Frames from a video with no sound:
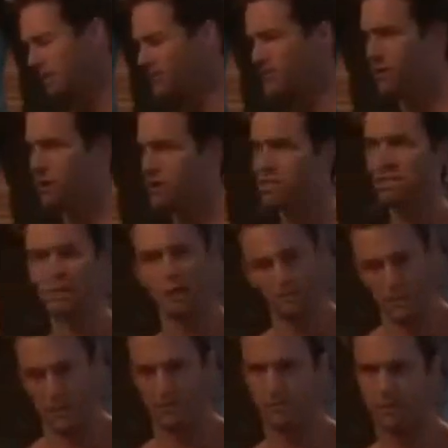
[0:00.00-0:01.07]
the cliffs are. She
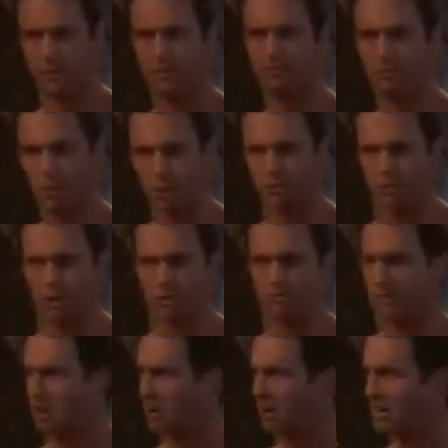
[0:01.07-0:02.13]
loved it up there. It's beautiful
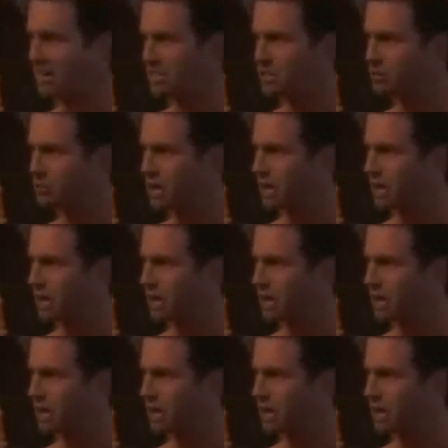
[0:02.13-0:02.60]
up there, and it's